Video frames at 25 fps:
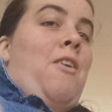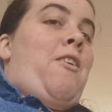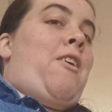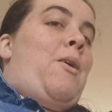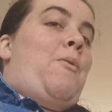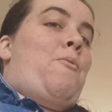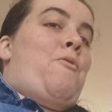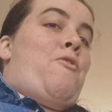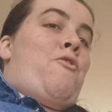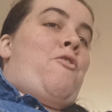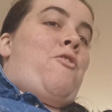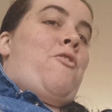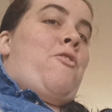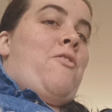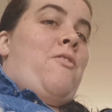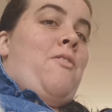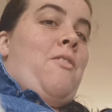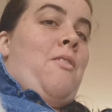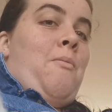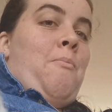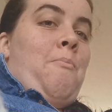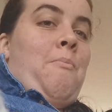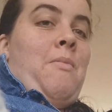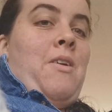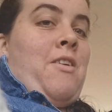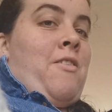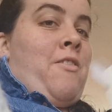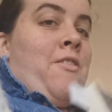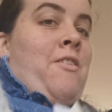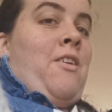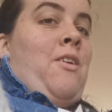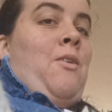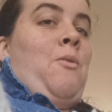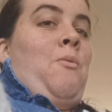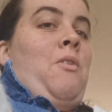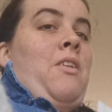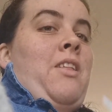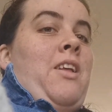he was just
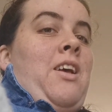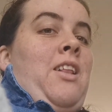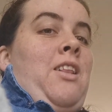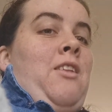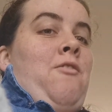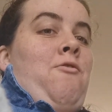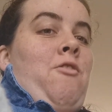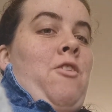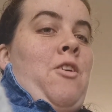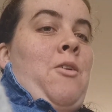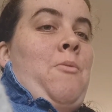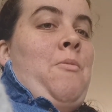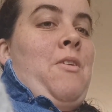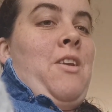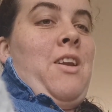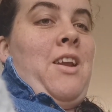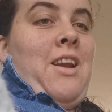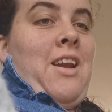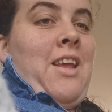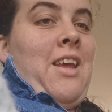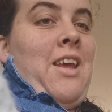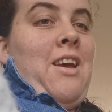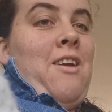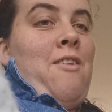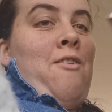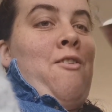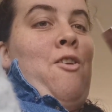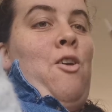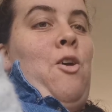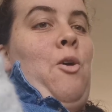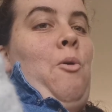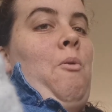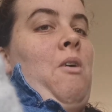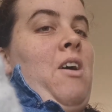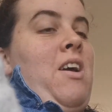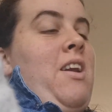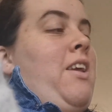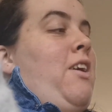messing with Alan Rickman and he had
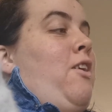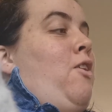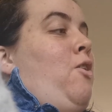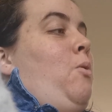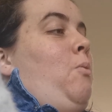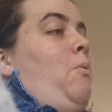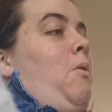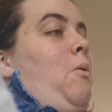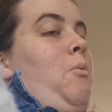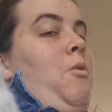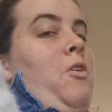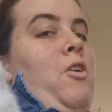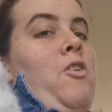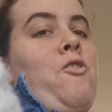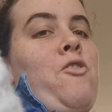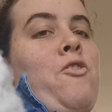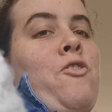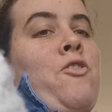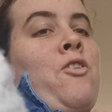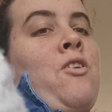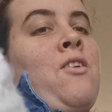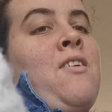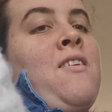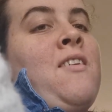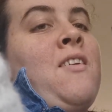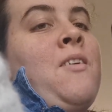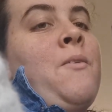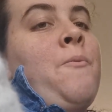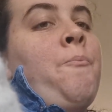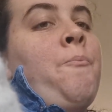no idea who he was.